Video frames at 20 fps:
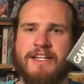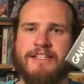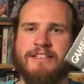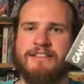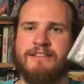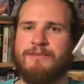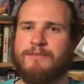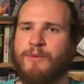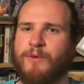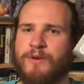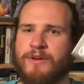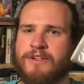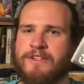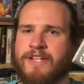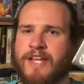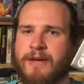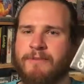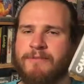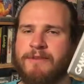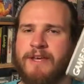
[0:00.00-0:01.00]
It's a more
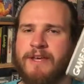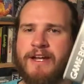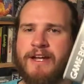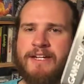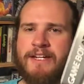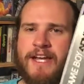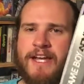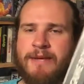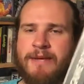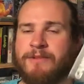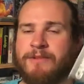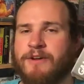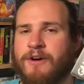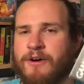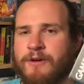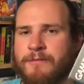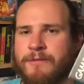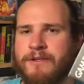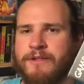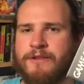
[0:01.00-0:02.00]
in-depth kind of game. It's an
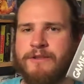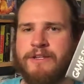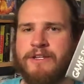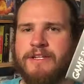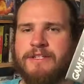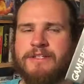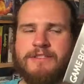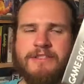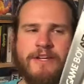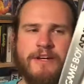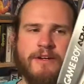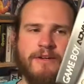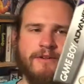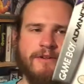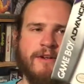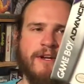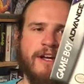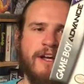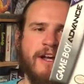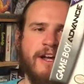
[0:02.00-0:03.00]
RPG,
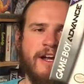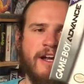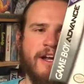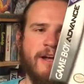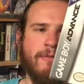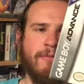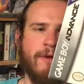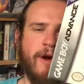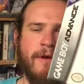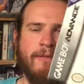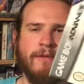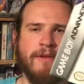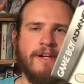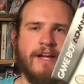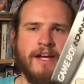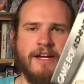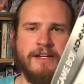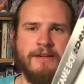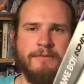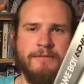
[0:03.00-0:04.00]
so probably
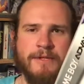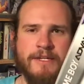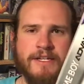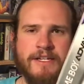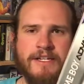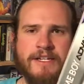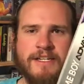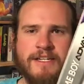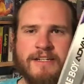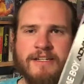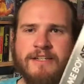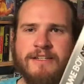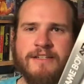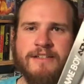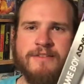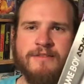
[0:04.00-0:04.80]
not going to be,